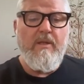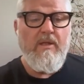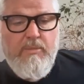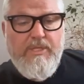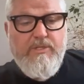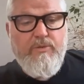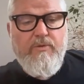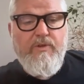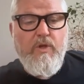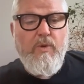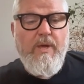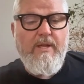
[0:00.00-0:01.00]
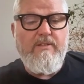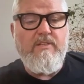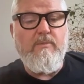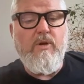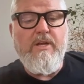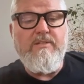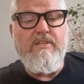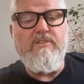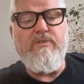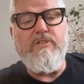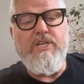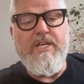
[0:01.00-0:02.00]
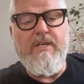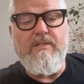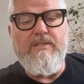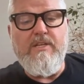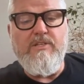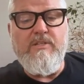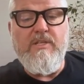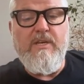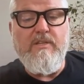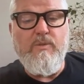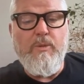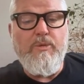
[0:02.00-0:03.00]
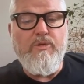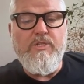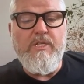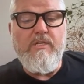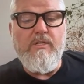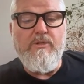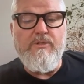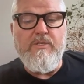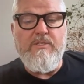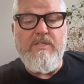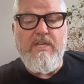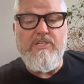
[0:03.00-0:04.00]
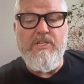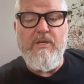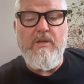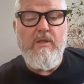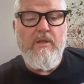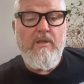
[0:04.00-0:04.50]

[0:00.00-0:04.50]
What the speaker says: Please review and summarize this for checking session 10 as we proceed to close the session.